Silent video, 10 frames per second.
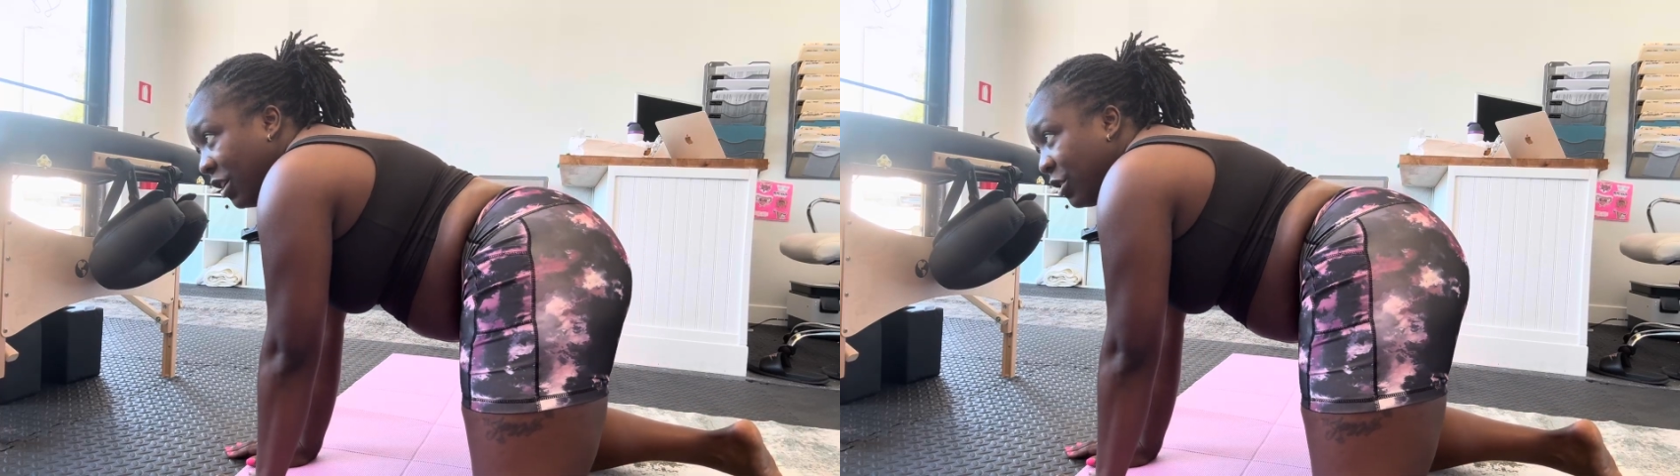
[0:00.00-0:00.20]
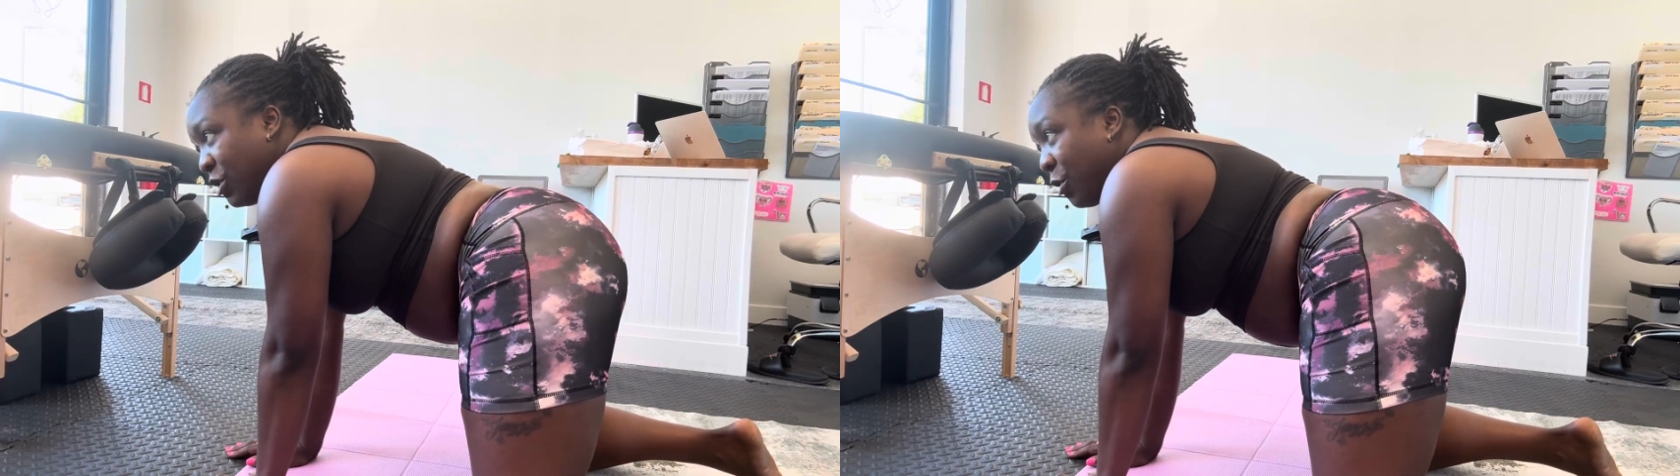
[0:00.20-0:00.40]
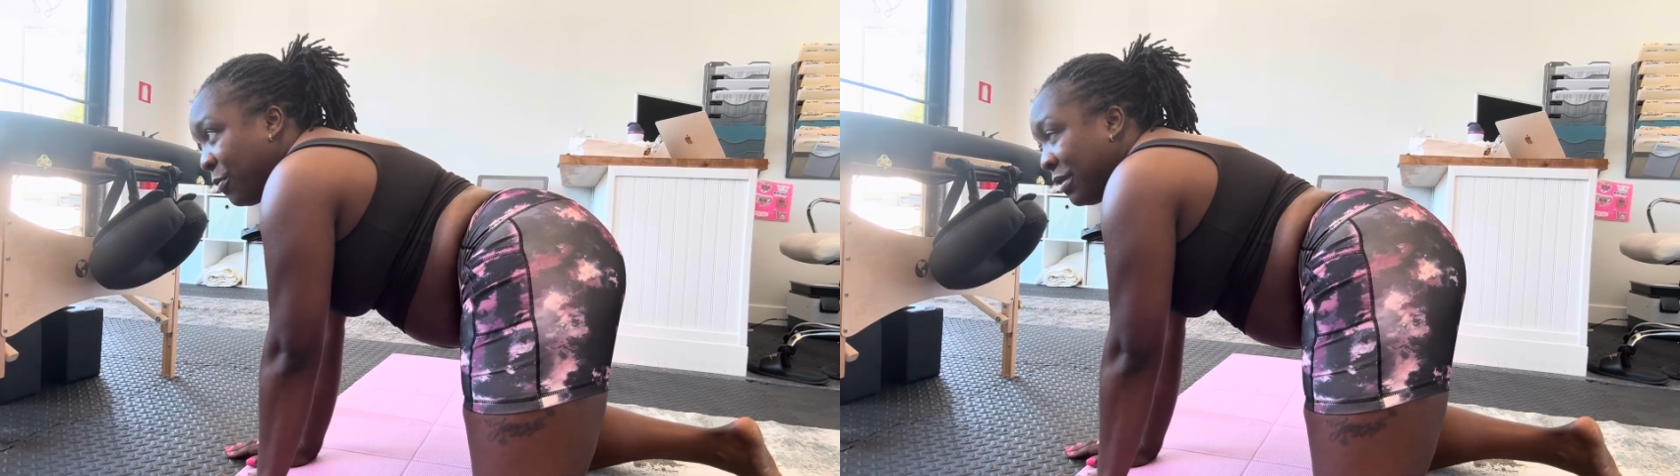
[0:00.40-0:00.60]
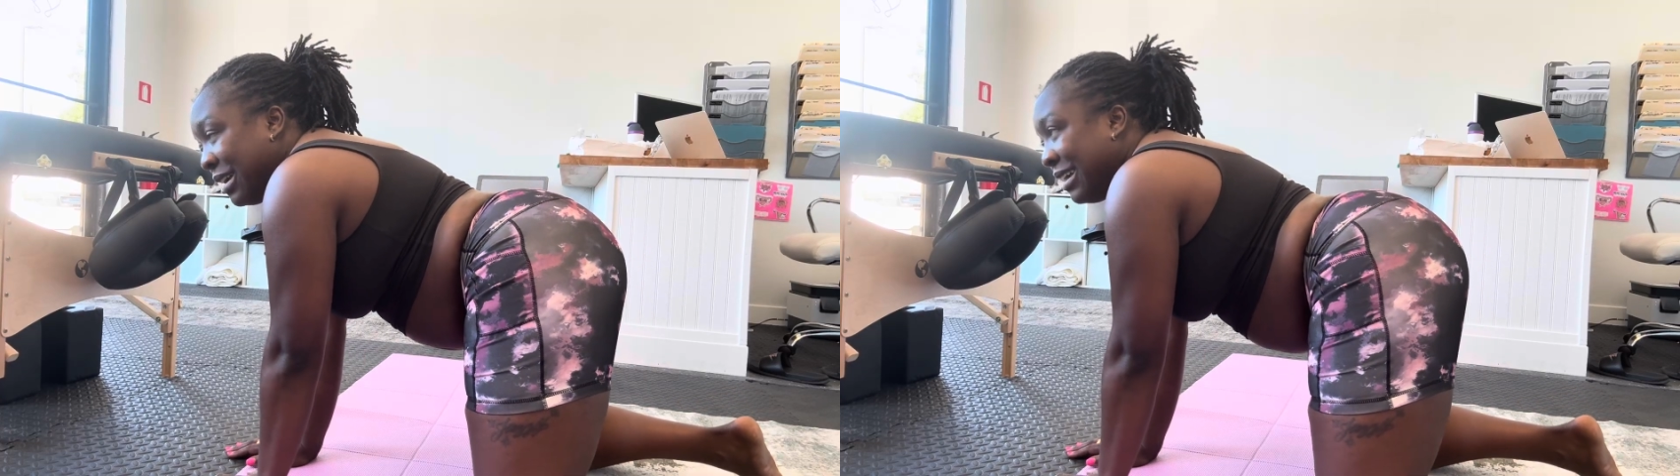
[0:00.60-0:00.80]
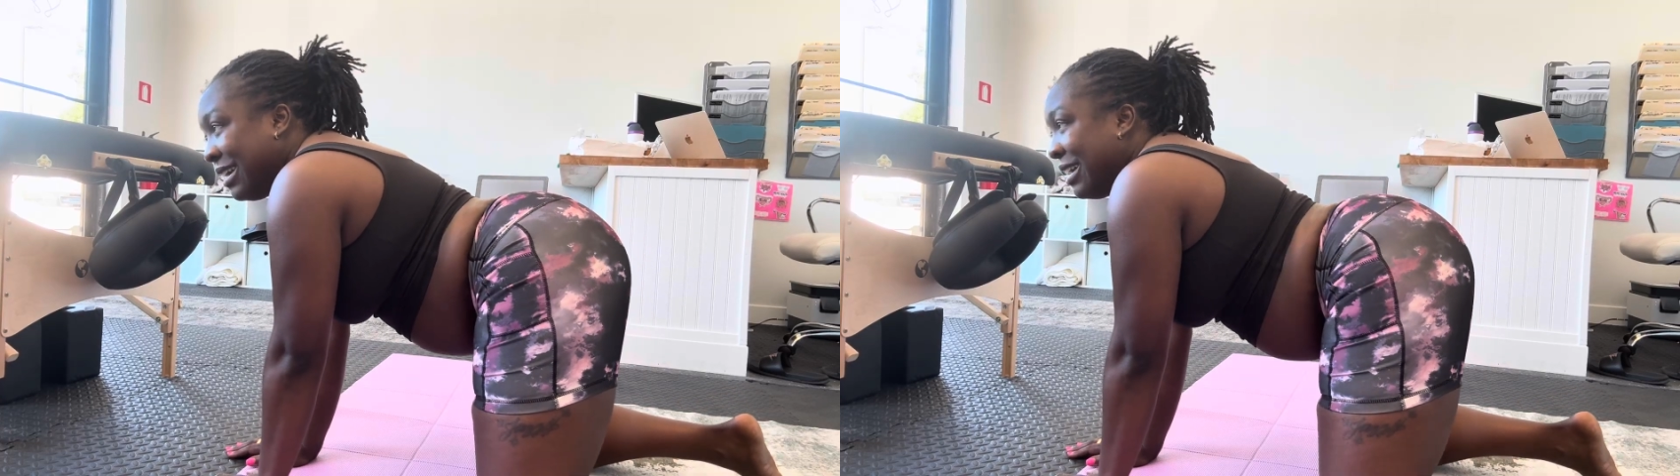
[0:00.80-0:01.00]
So
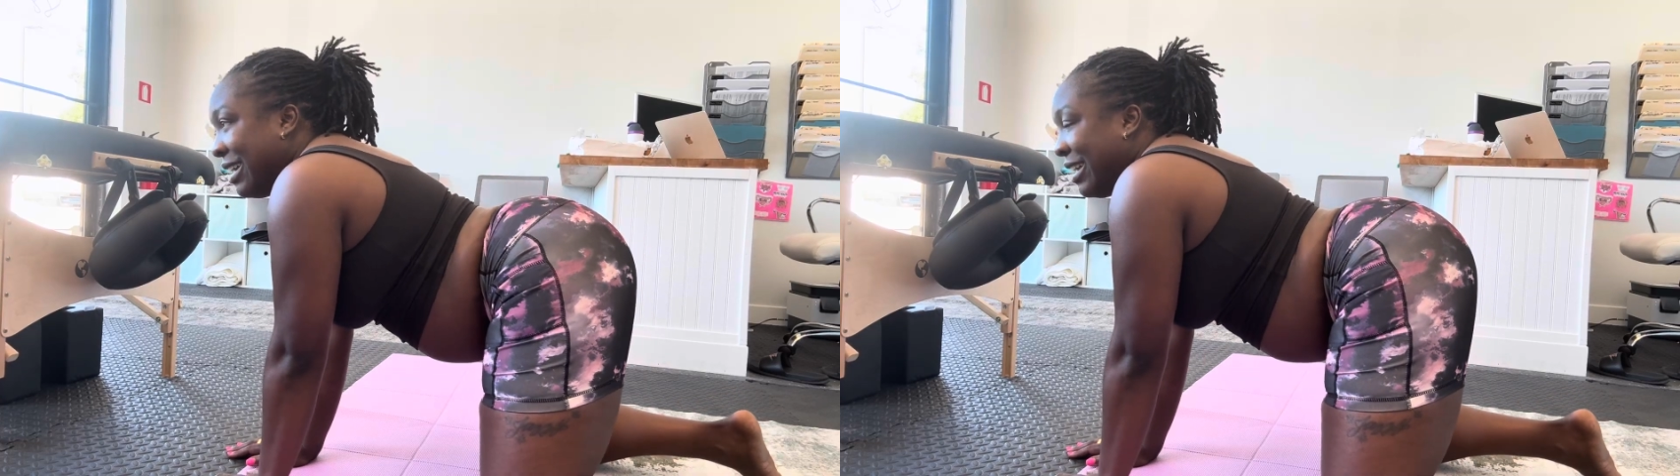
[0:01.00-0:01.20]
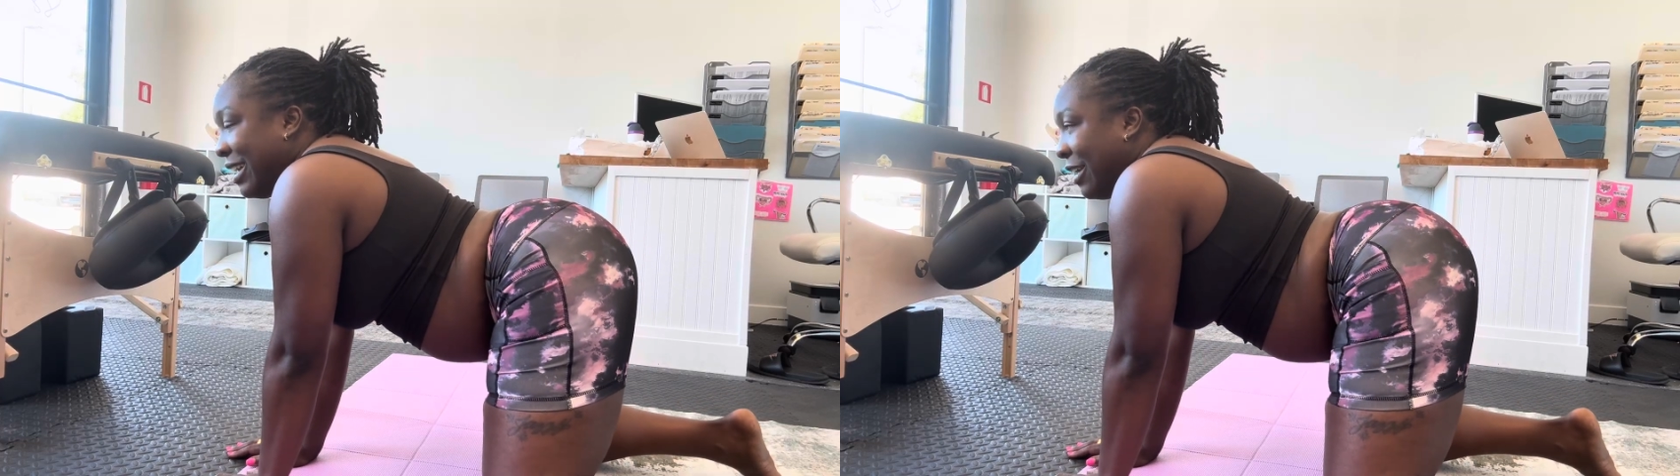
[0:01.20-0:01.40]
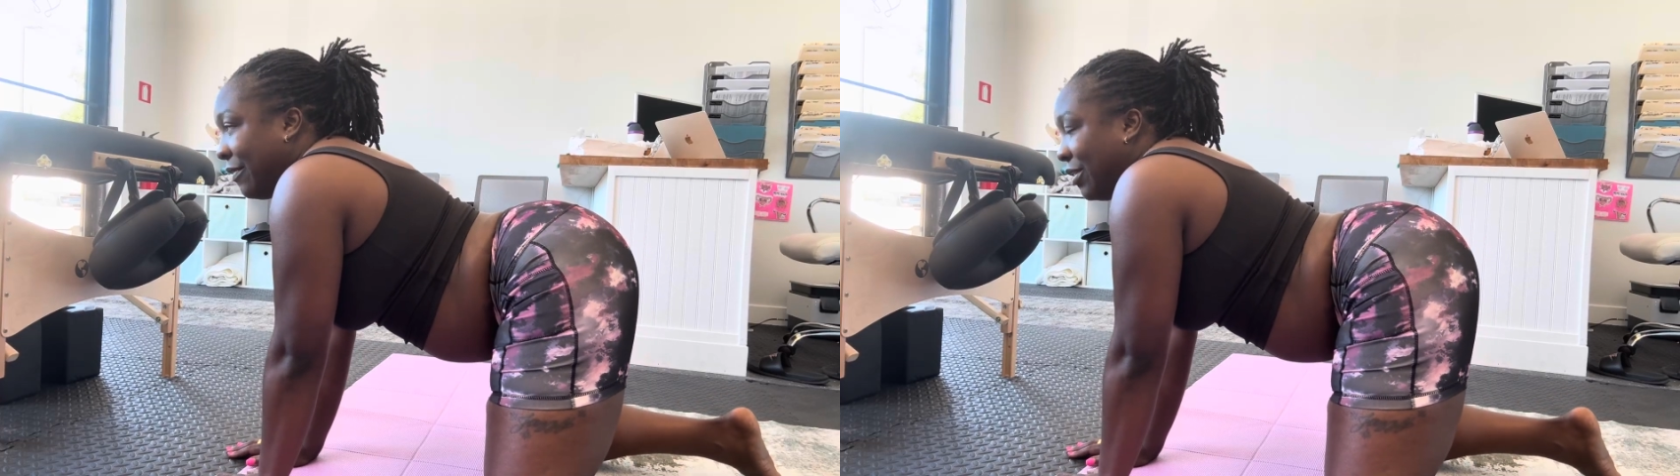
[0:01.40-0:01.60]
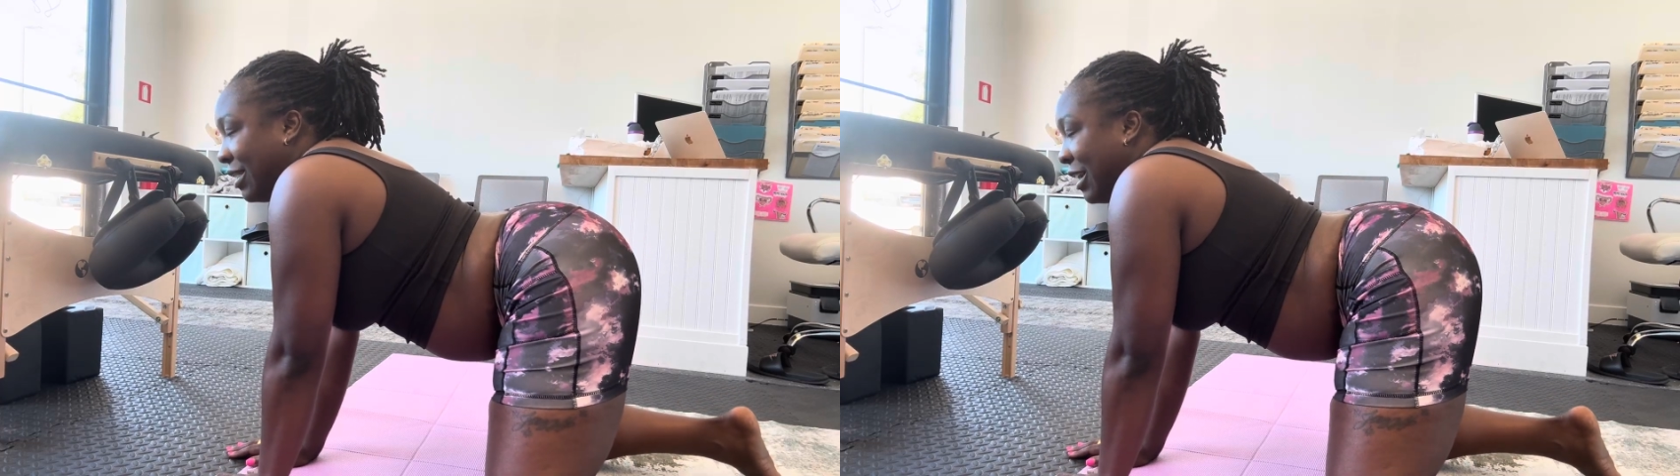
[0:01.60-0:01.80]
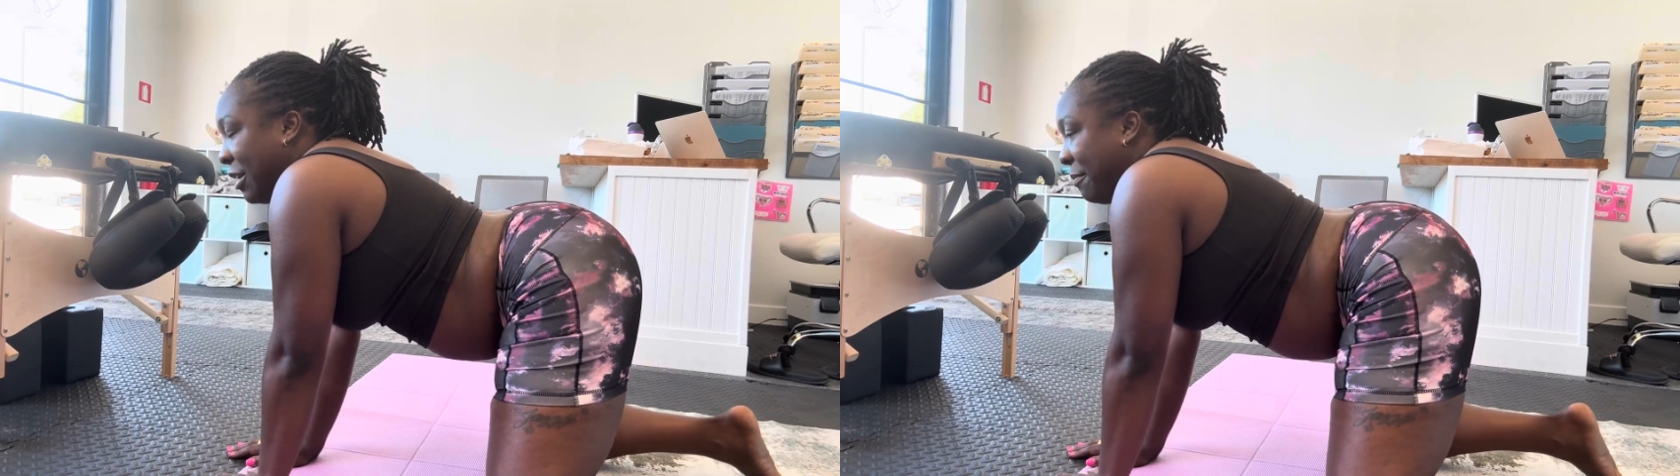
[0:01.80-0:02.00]
if you
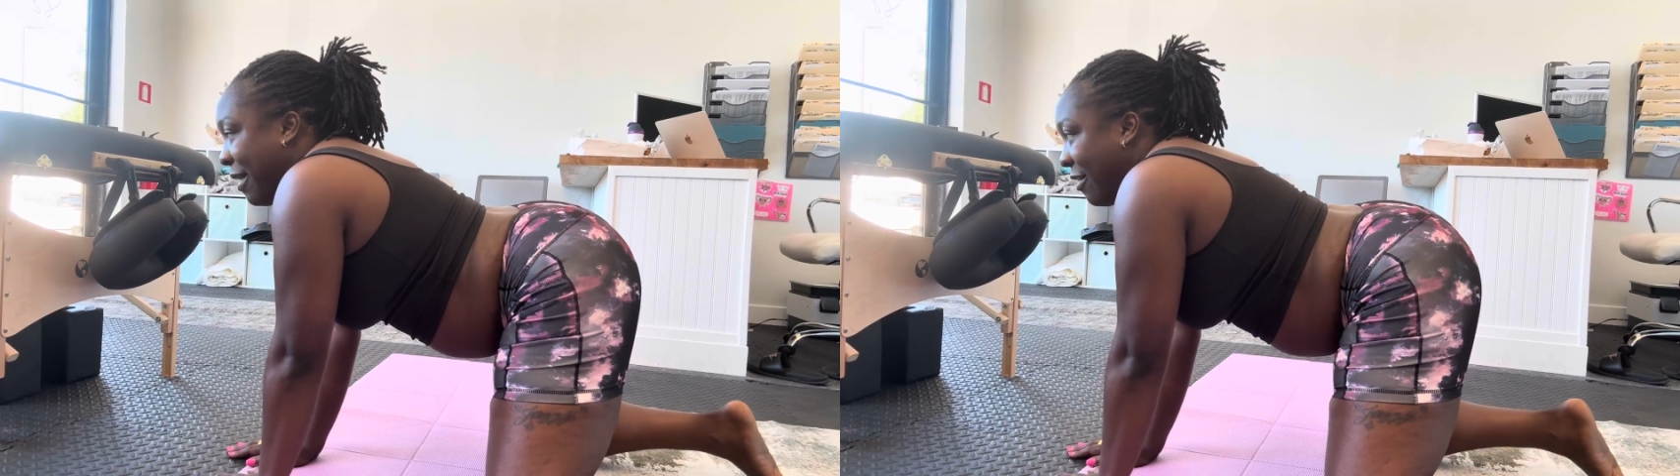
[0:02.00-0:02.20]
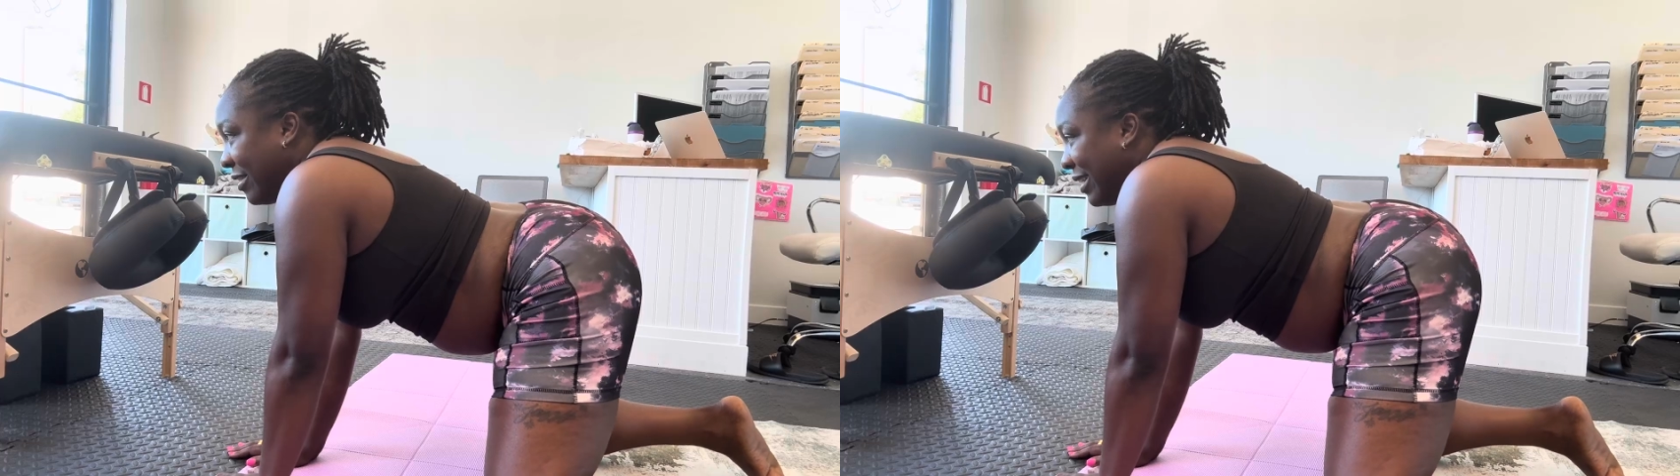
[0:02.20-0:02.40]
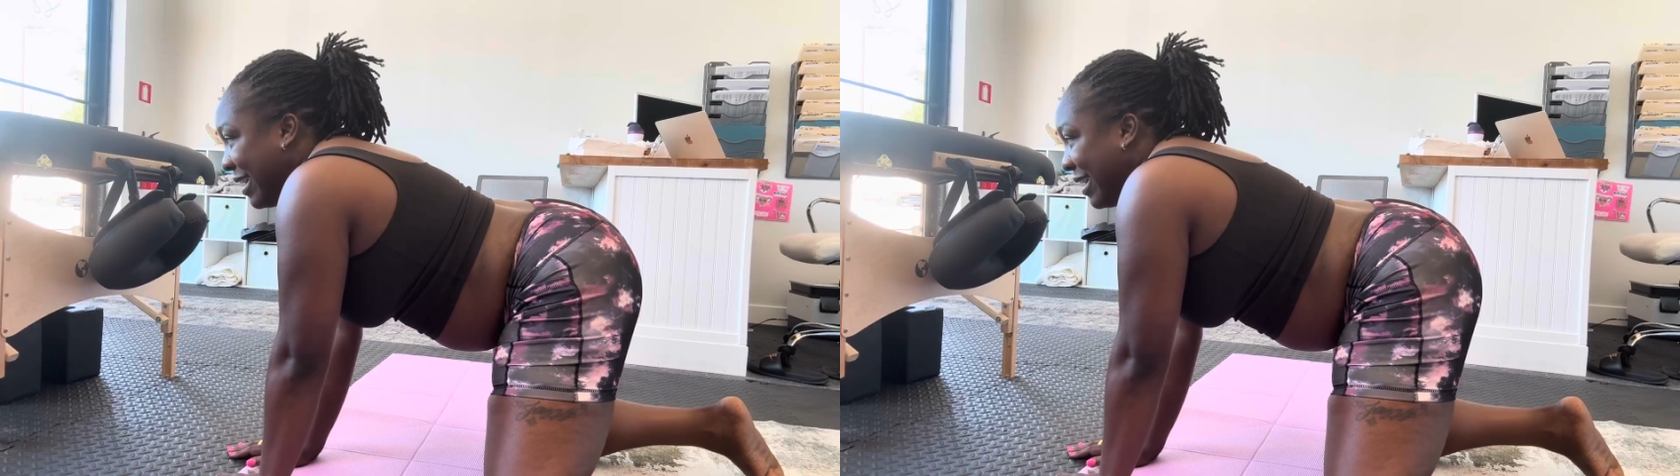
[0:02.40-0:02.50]
think about it,